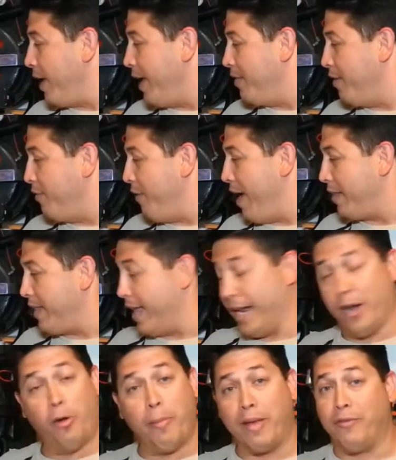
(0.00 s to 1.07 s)
in the fact that
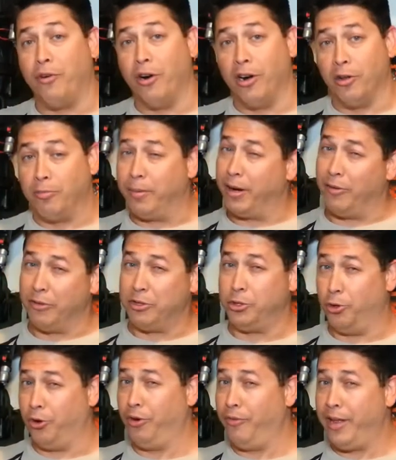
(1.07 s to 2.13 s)
it'll make for a little bit of
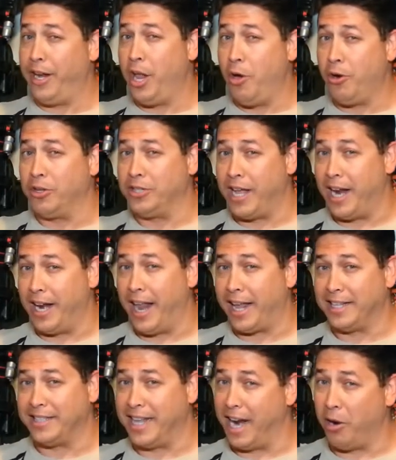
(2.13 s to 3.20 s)
shorter video, because
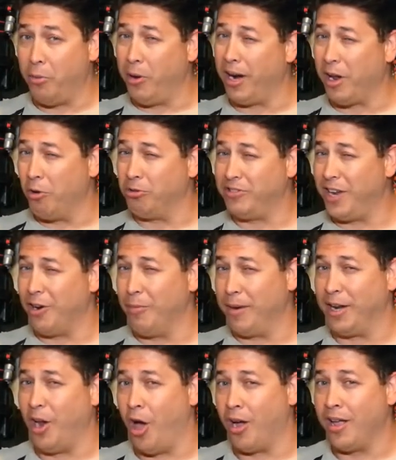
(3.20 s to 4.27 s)
like I said, I don't want to go
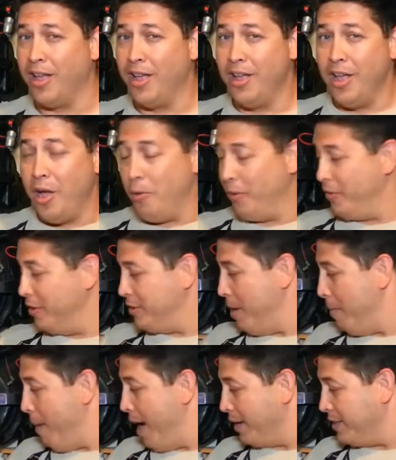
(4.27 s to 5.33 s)
terribly long with this
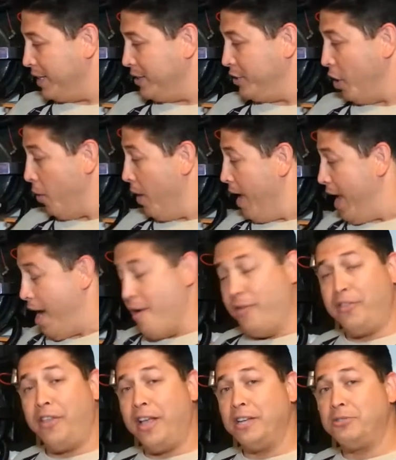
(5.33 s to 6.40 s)
unboxing. So
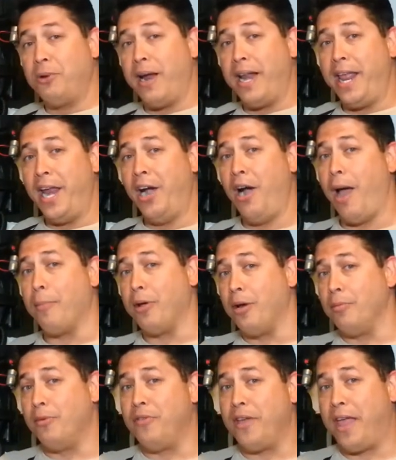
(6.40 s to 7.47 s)
everything is right here. I'm
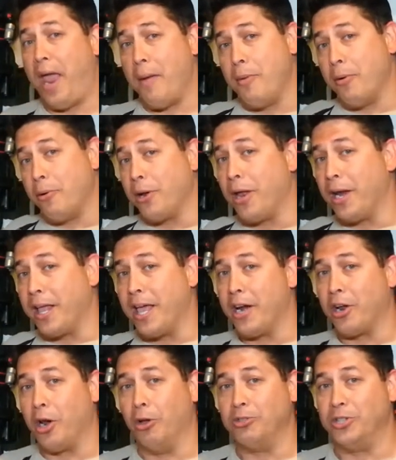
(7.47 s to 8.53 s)
going to move the camera. We're going to get
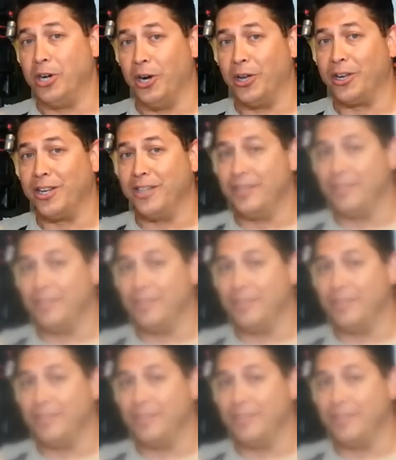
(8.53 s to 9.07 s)
a closer look.